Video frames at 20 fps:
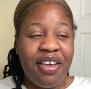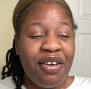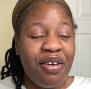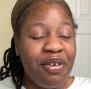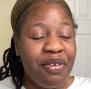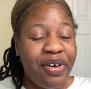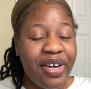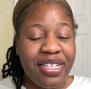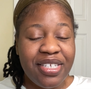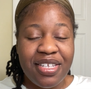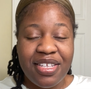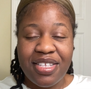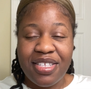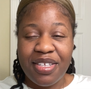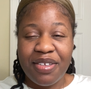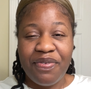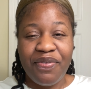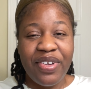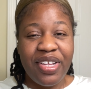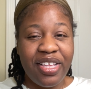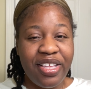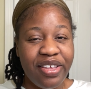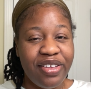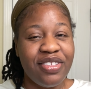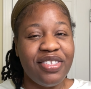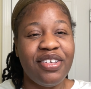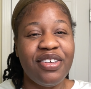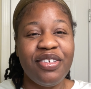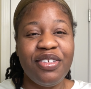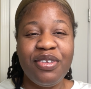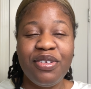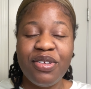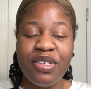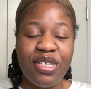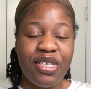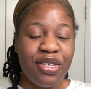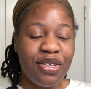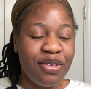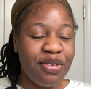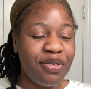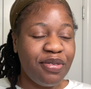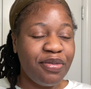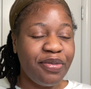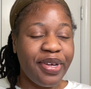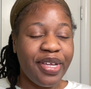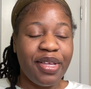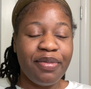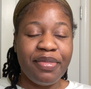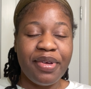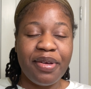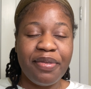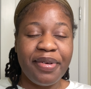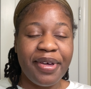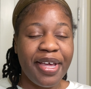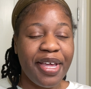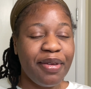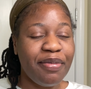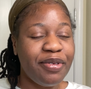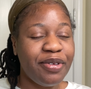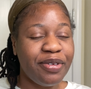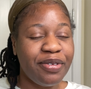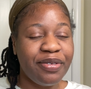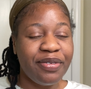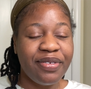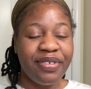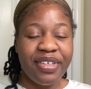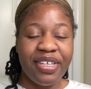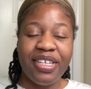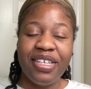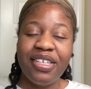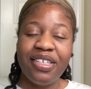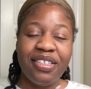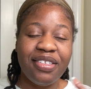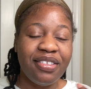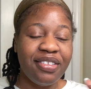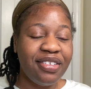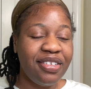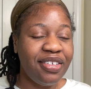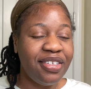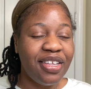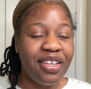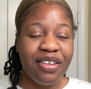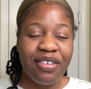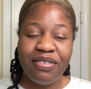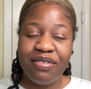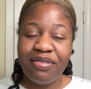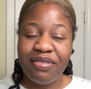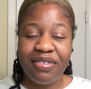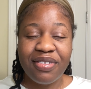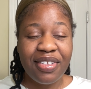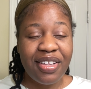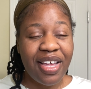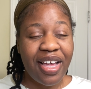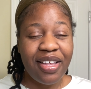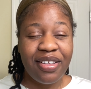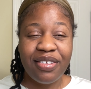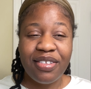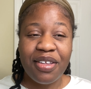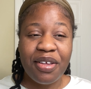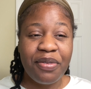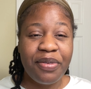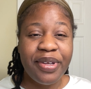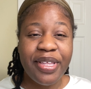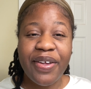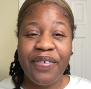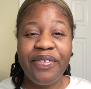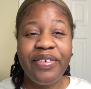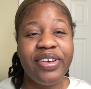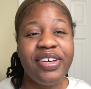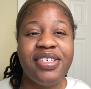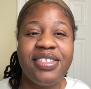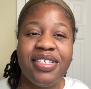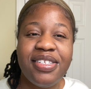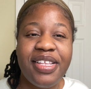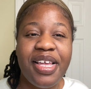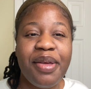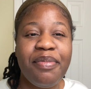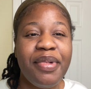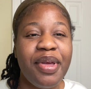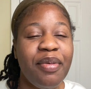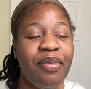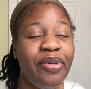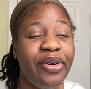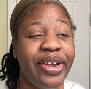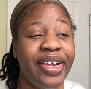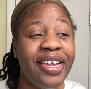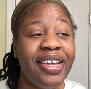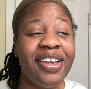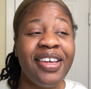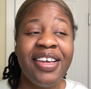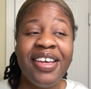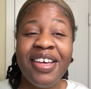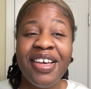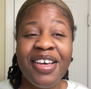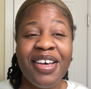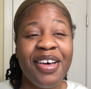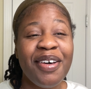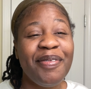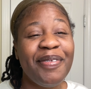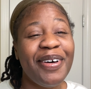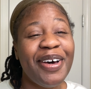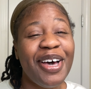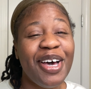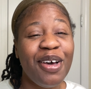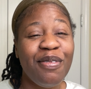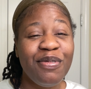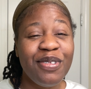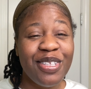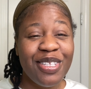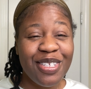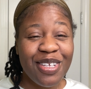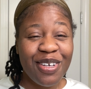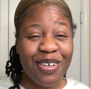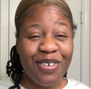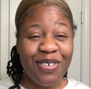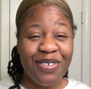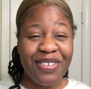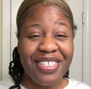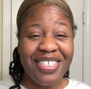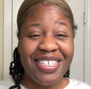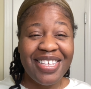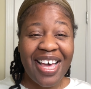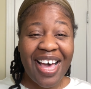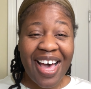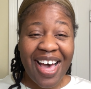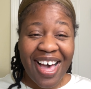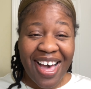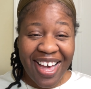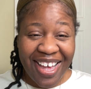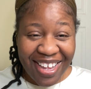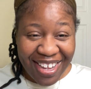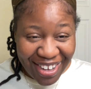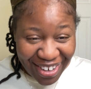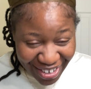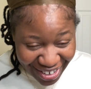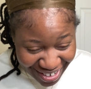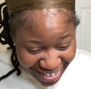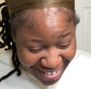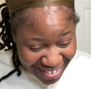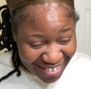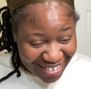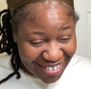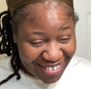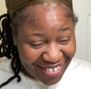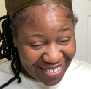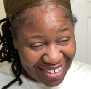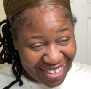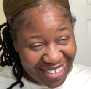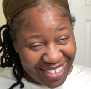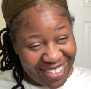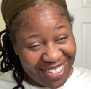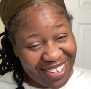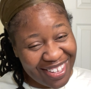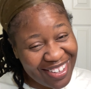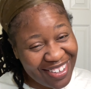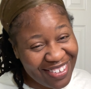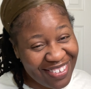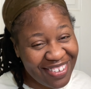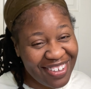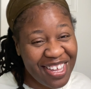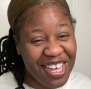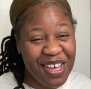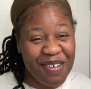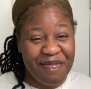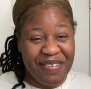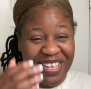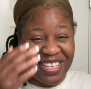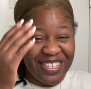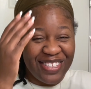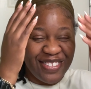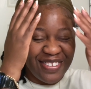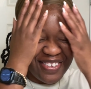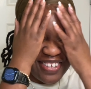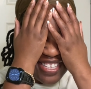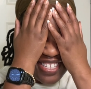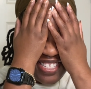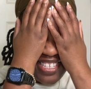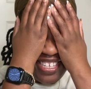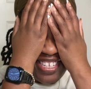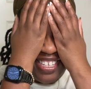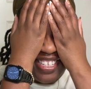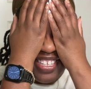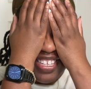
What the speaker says: watching some videos on YouTube, reading my Bible, and I don't know, whatever else they may bring. But I'm so tired right now. I'll be exhausted.